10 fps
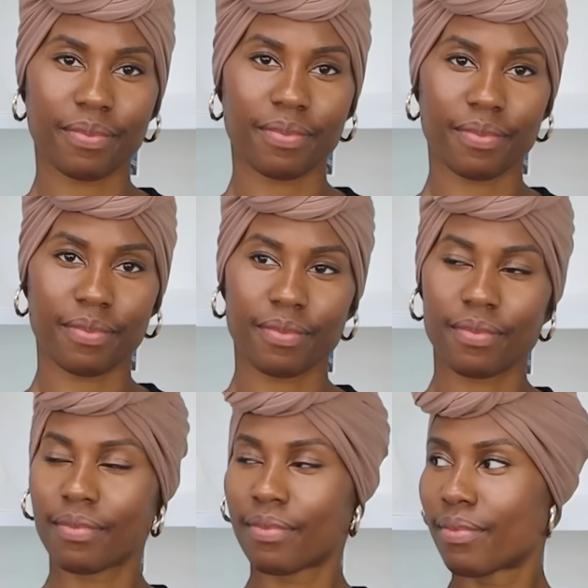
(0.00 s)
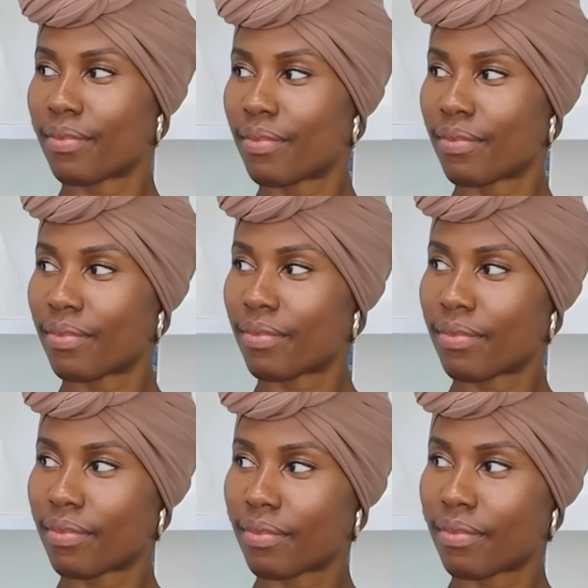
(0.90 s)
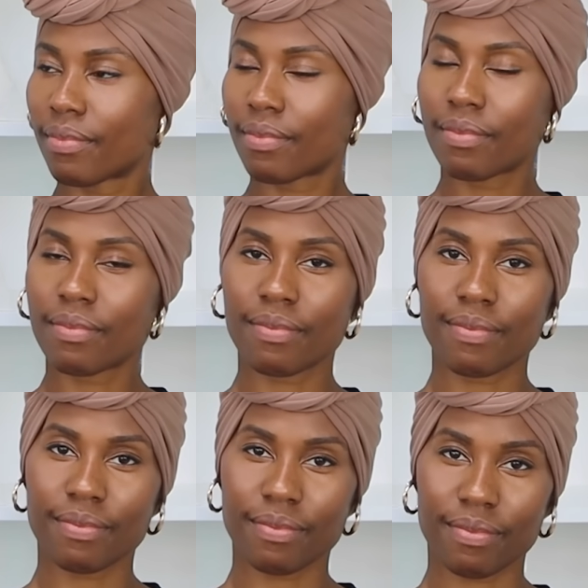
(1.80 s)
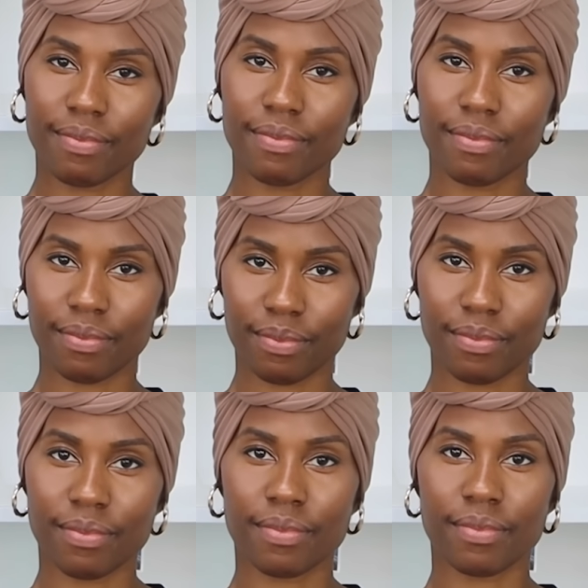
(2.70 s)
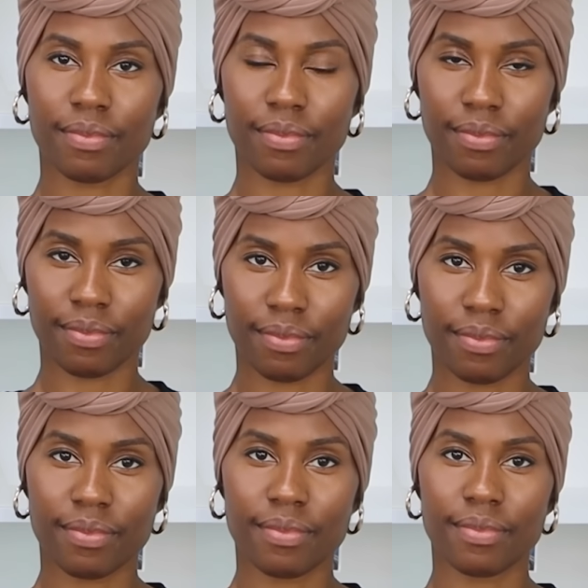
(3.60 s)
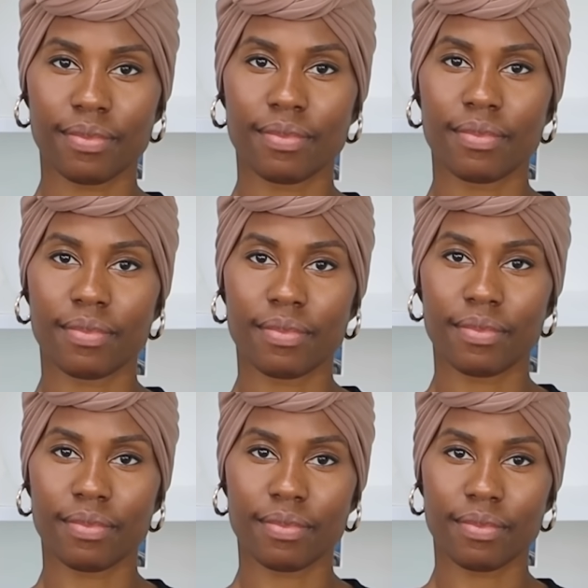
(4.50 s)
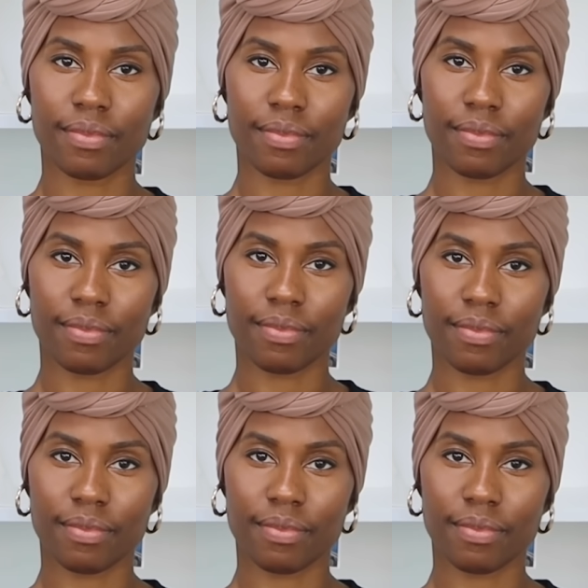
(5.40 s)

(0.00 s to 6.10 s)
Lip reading: The person shown says nothing.